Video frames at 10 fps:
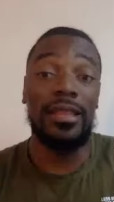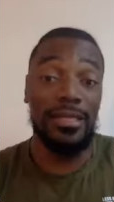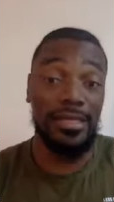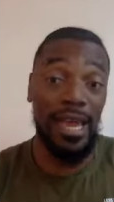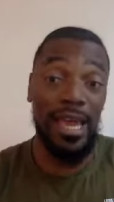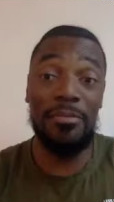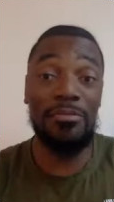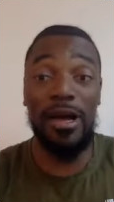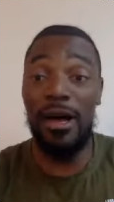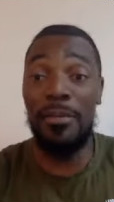the
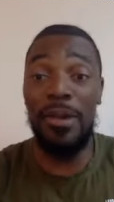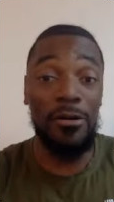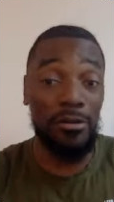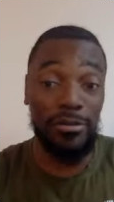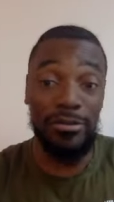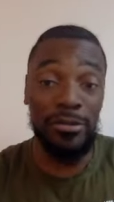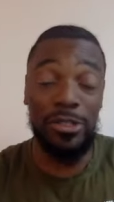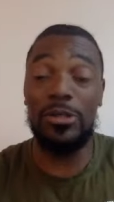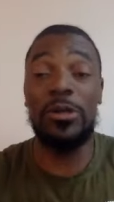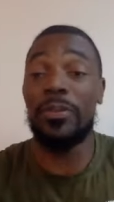same amount,
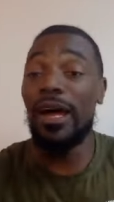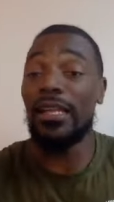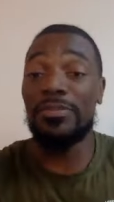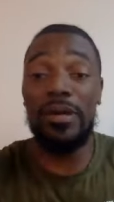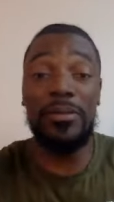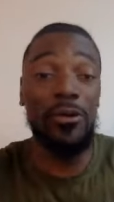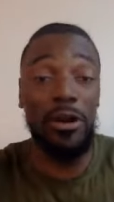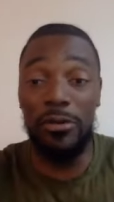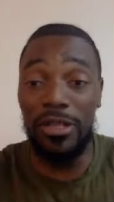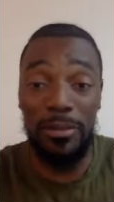which you probably spend more
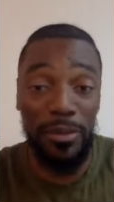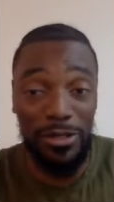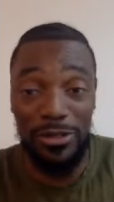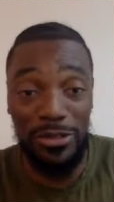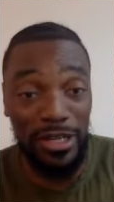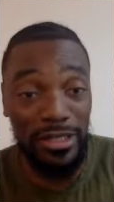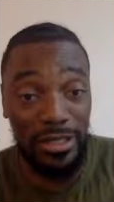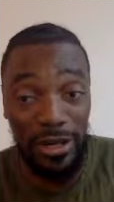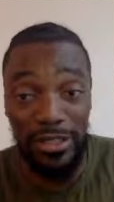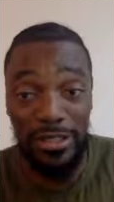than what the personal trainer is charging.